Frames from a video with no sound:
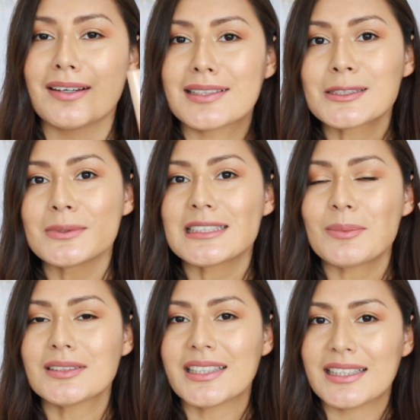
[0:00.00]
This one
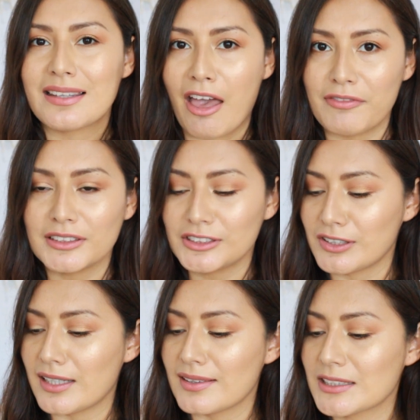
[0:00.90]
smells like lavender,
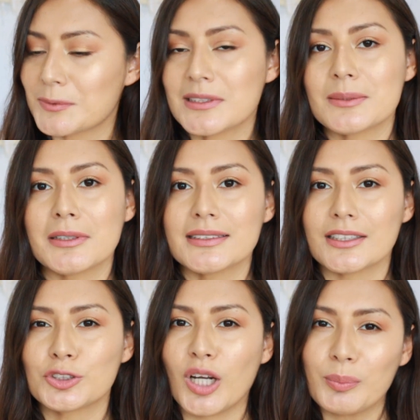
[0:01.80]
and this one smells
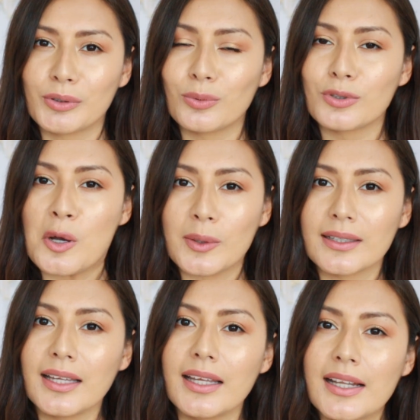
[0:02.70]
like tropical
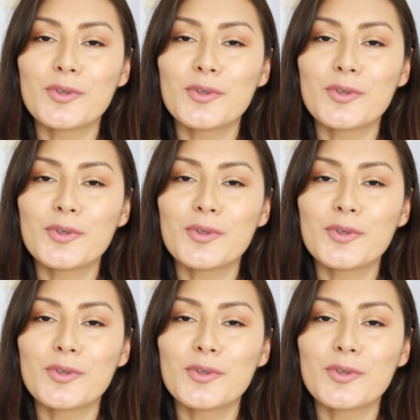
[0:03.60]
coconut.